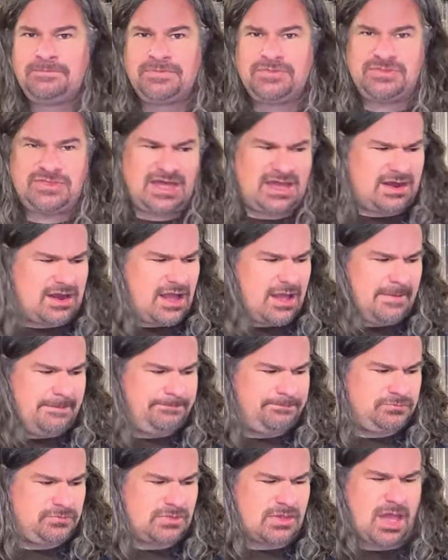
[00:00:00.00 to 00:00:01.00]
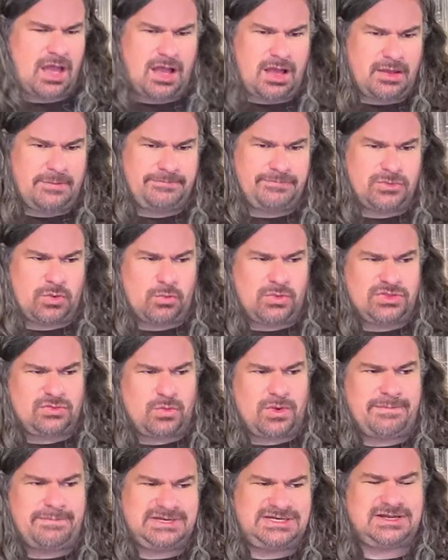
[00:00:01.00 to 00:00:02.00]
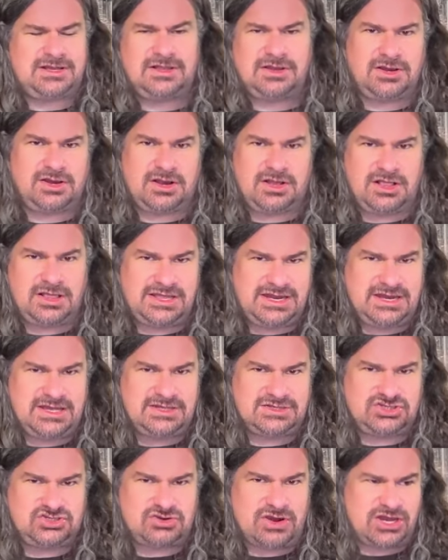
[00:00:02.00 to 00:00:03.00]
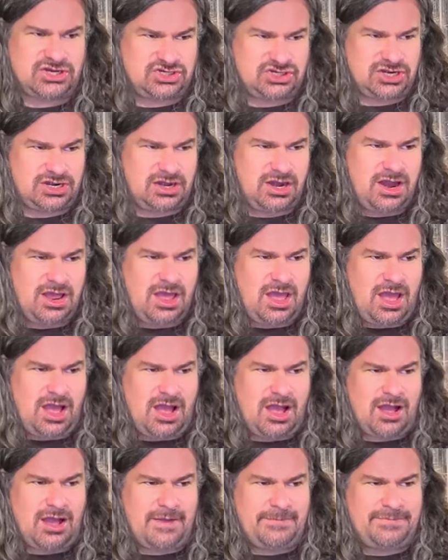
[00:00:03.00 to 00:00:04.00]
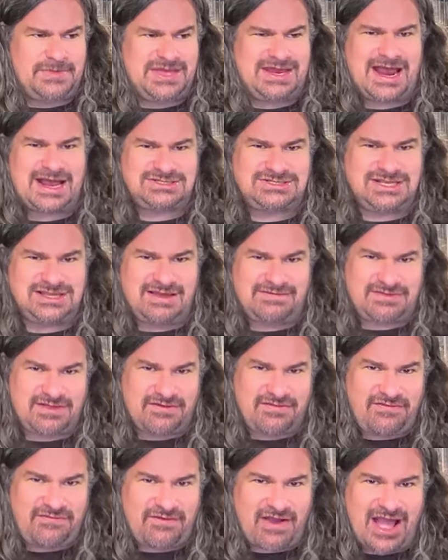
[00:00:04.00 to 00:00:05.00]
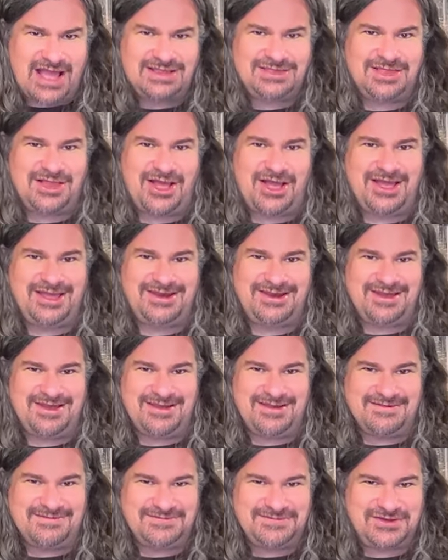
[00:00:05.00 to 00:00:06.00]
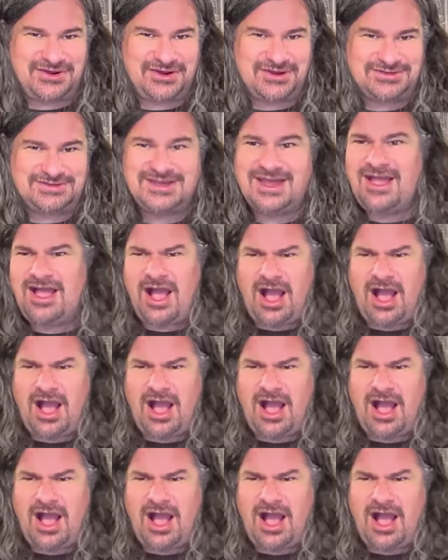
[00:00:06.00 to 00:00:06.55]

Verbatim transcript: that um, um, with one particular cleaning structure, um, it actually left a fine line of dirt.